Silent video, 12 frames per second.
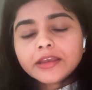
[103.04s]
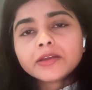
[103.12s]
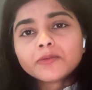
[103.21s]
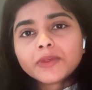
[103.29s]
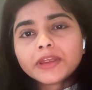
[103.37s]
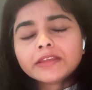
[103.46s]

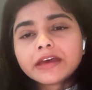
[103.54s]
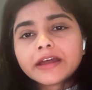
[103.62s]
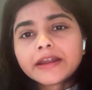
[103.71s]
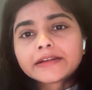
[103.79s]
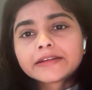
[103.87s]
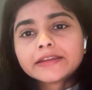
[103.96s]
in a way
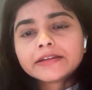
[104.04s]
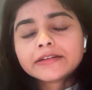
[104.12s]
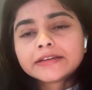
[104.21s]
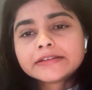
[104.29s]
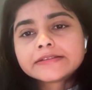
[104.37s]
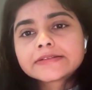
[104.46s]
that
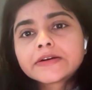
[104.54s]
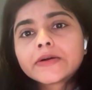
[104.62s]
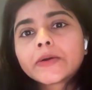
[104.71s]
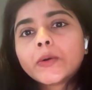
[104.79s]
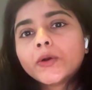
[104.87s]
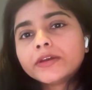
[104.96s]
it tells a
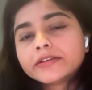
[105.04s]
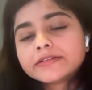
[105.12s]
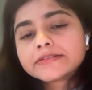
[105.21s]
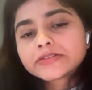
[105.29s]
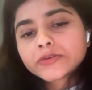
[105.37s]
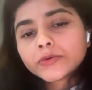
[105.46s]

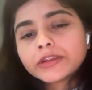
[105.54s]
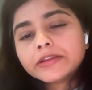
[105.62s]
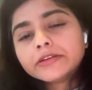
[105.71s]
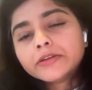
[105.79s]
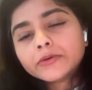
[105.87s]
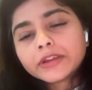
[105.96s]
coherent
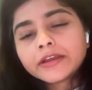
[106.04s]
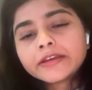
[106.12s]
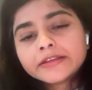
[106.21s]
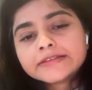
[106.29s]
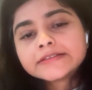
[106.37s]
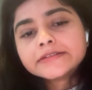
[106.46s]
story during an
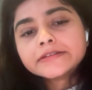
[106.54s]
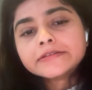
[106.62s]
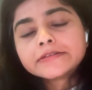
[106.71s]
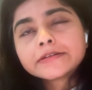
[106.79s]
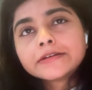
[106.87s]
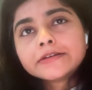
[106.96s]
incident.